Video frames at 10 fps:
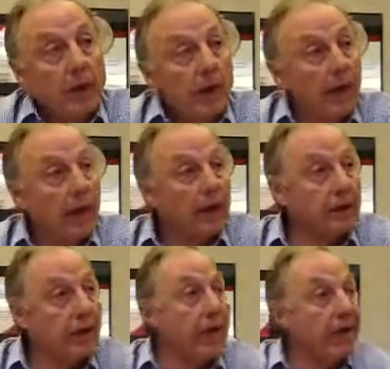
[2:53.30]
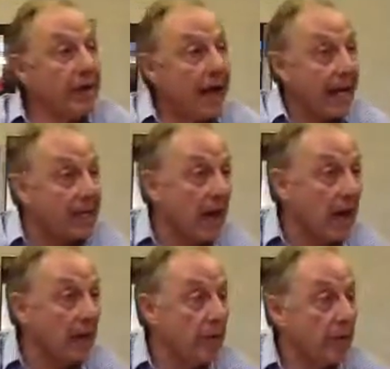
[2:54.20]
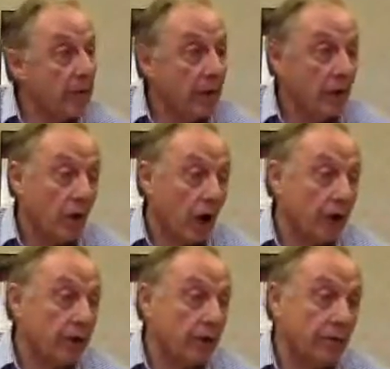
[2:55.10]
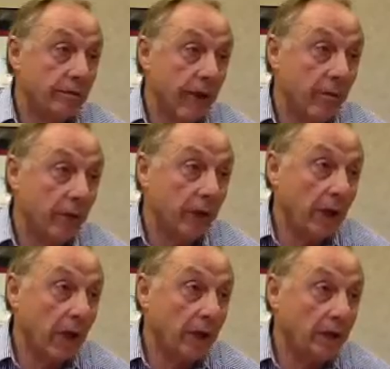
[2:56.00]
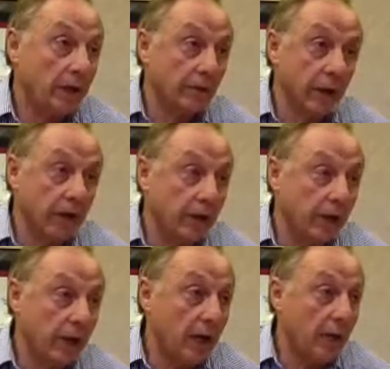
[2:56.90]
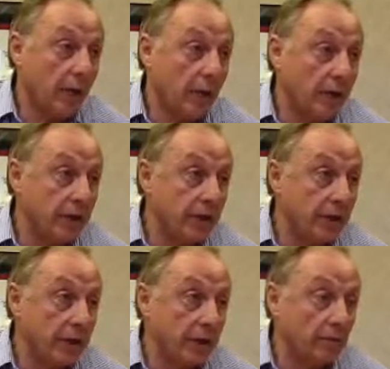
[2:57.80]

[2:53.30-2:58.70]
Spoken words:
And saving that time cost $5 million. I costed it out with the budget director.